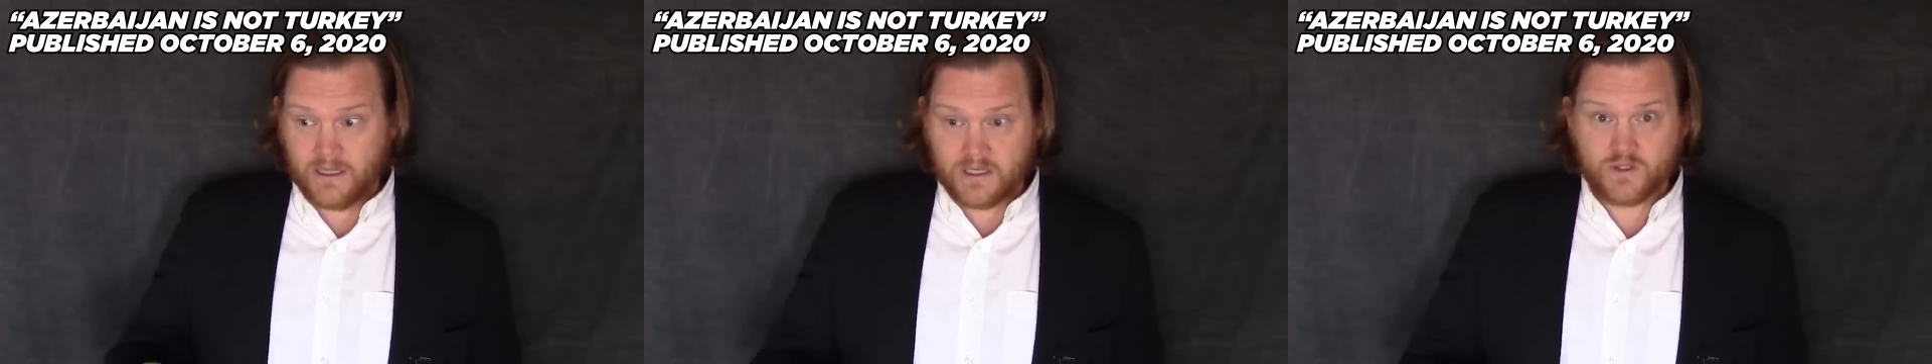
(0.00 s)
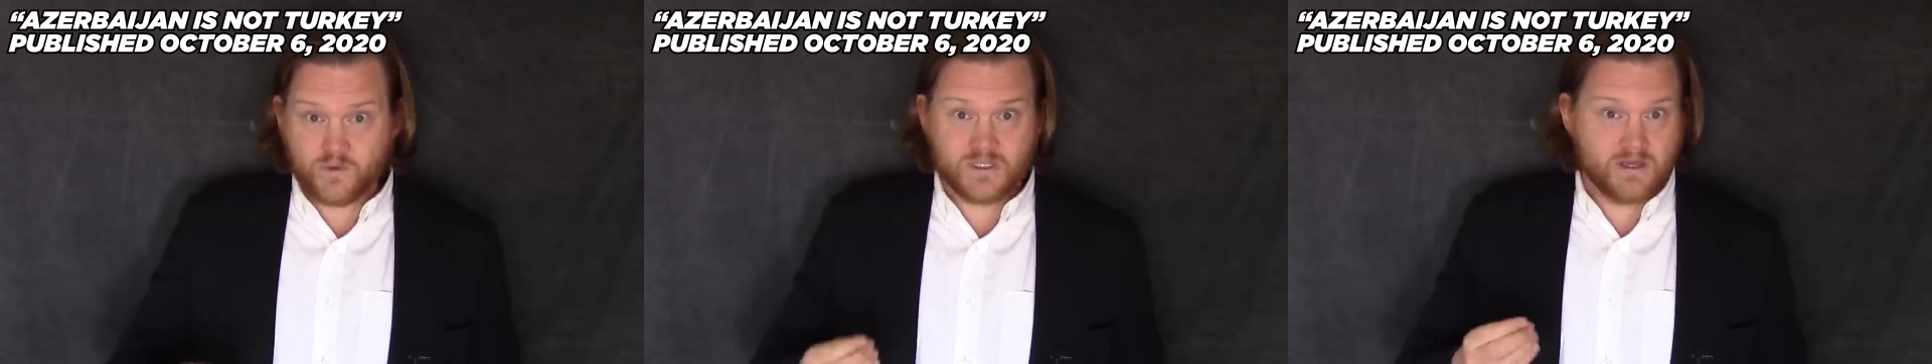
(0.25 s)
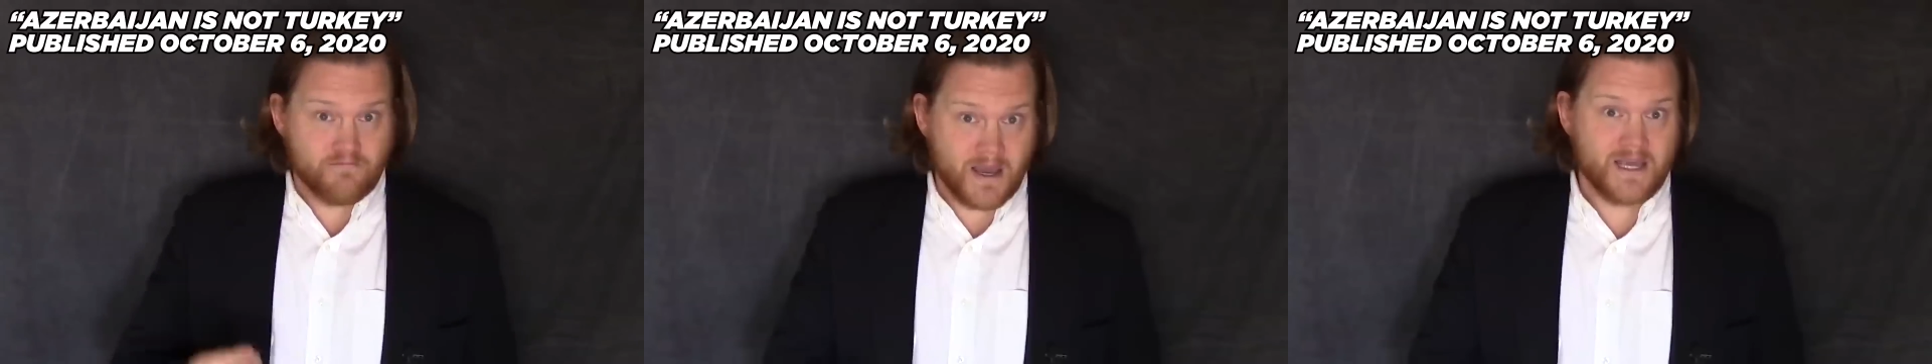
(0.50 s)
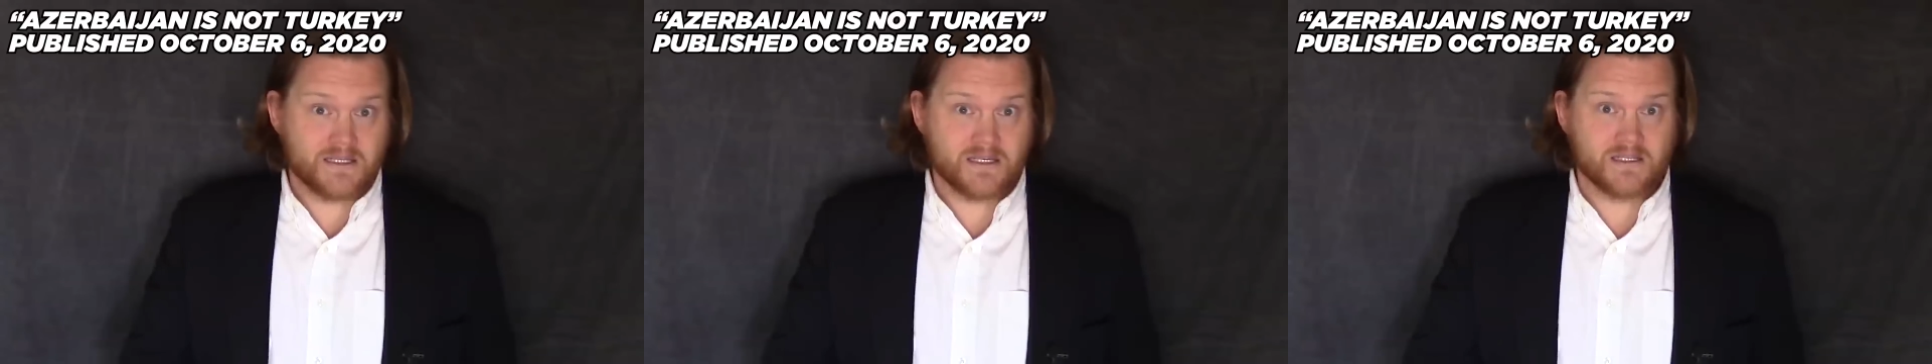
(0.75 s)
this was the
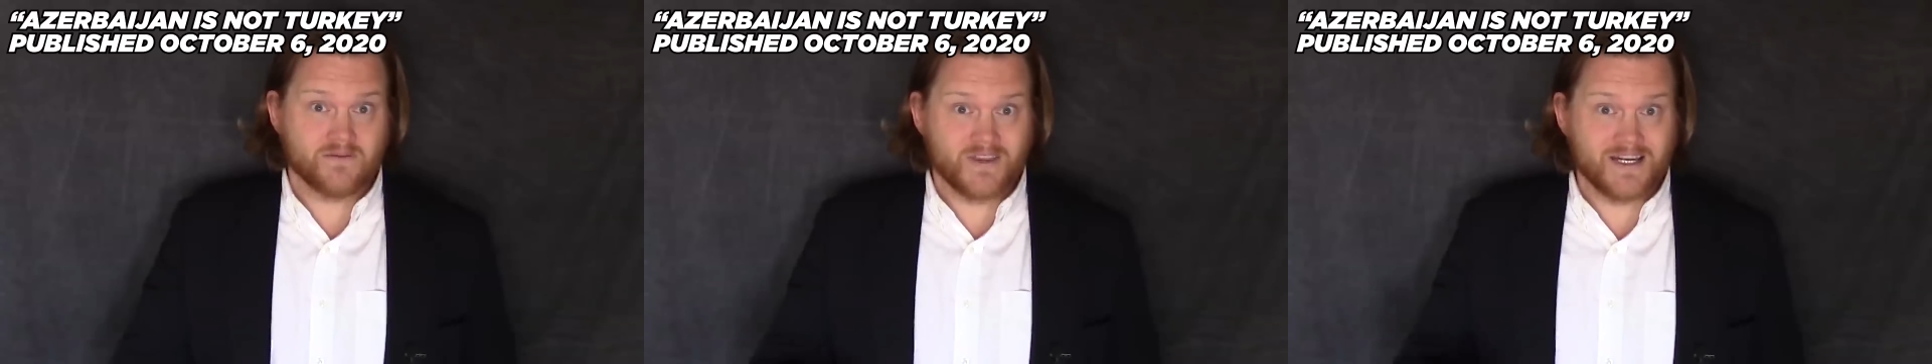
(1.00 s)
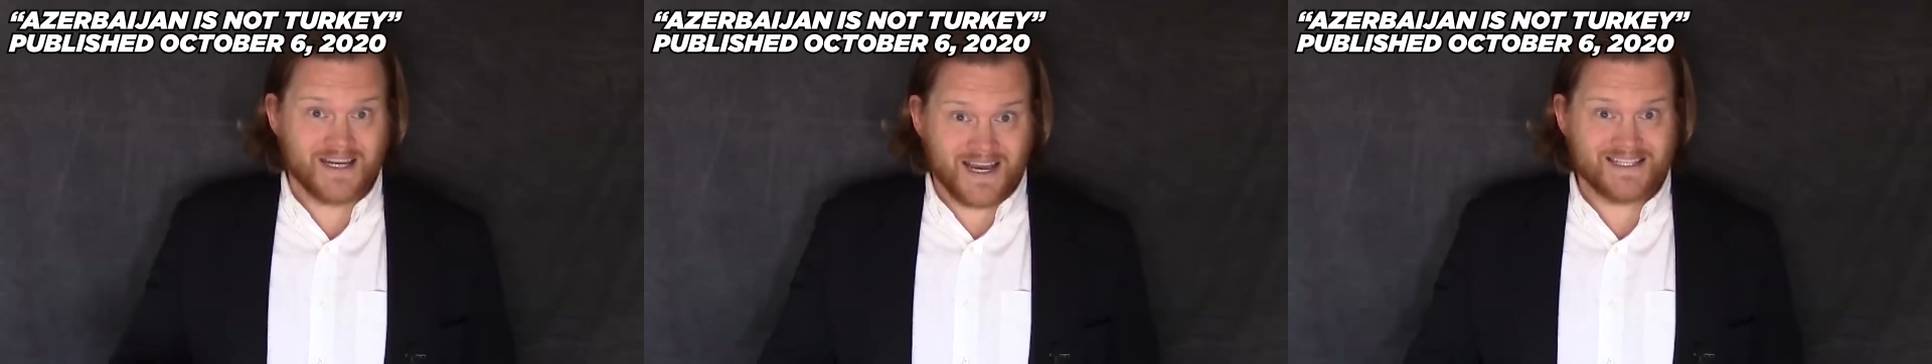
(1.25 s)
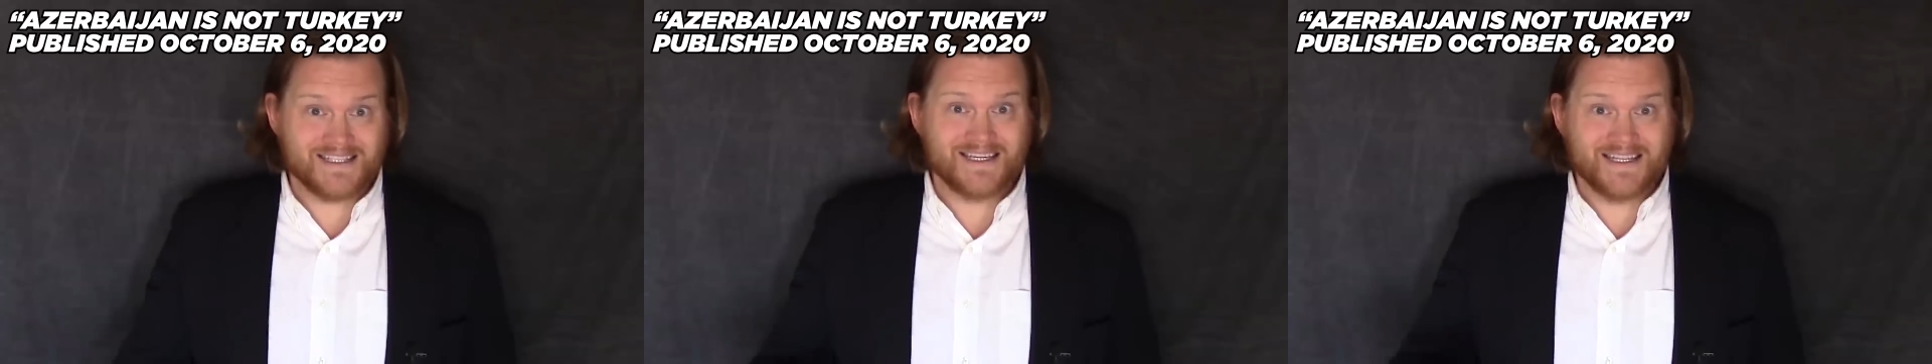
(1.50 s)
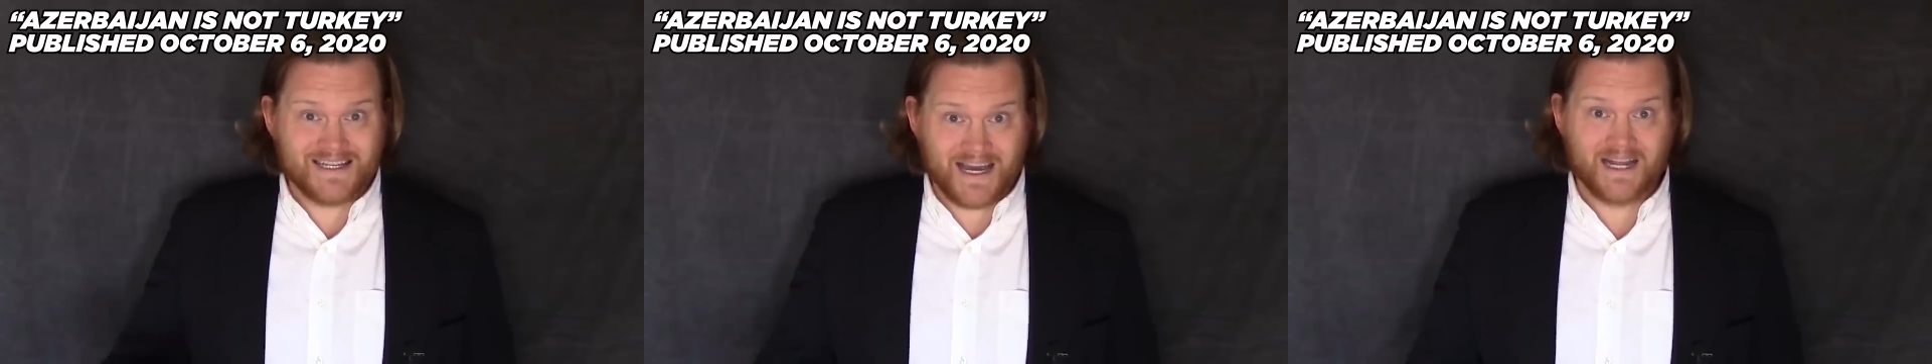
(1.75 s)
basis of the
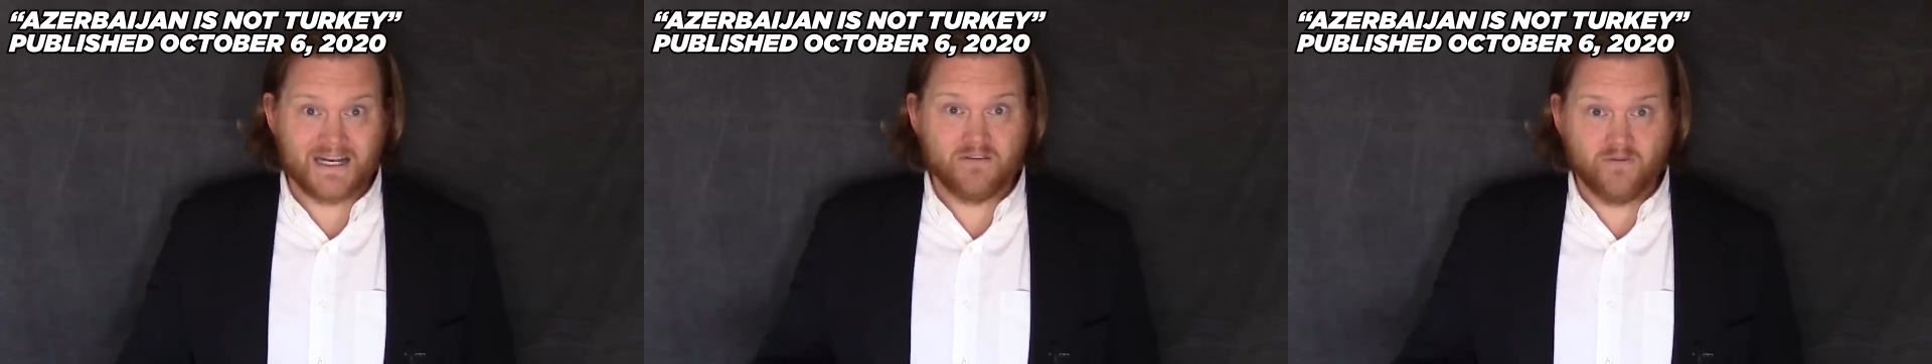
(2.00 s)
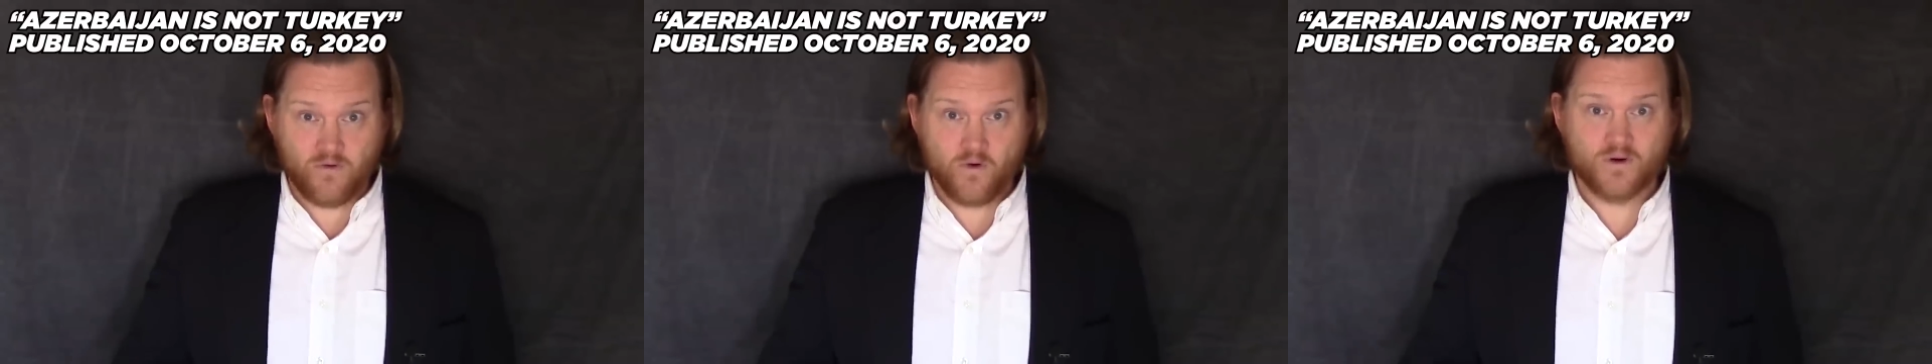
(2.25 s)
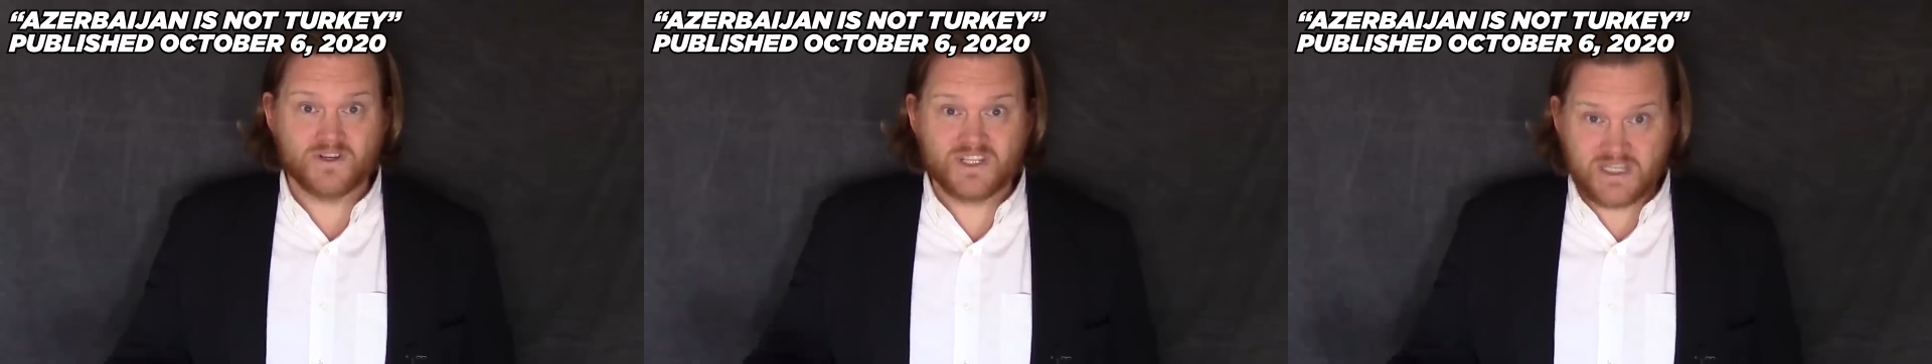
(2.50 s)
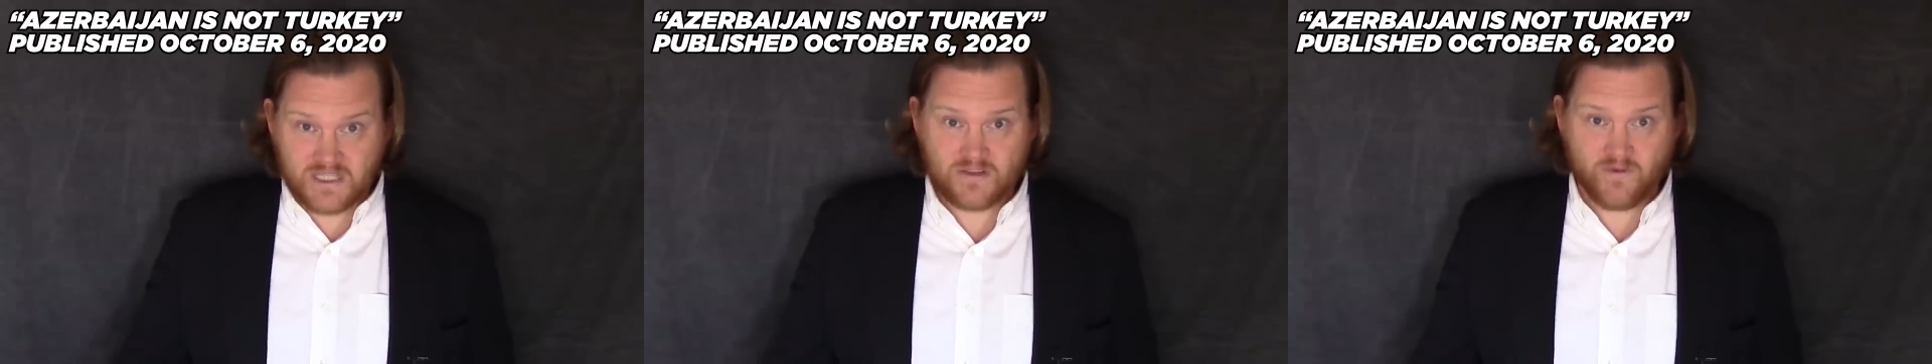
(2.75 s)
1994
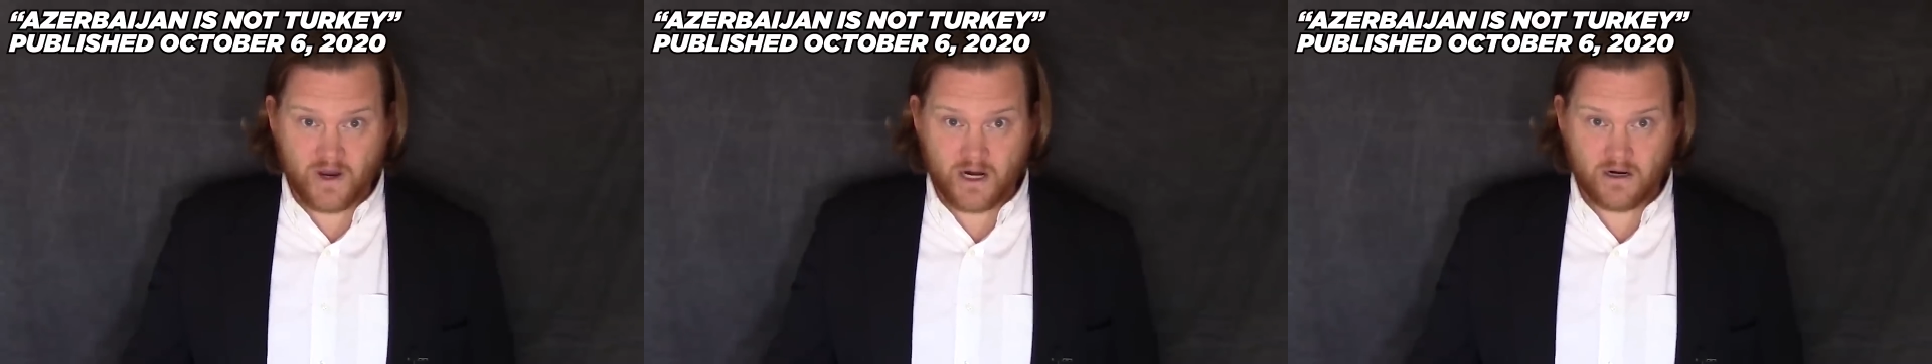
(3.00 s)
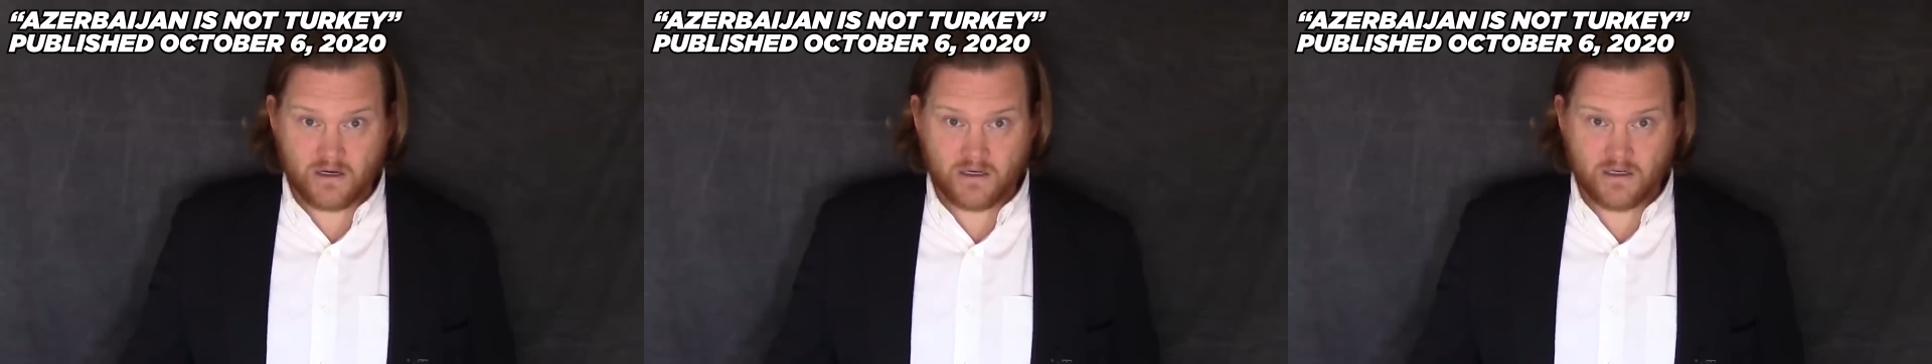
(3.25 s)
ceasefire.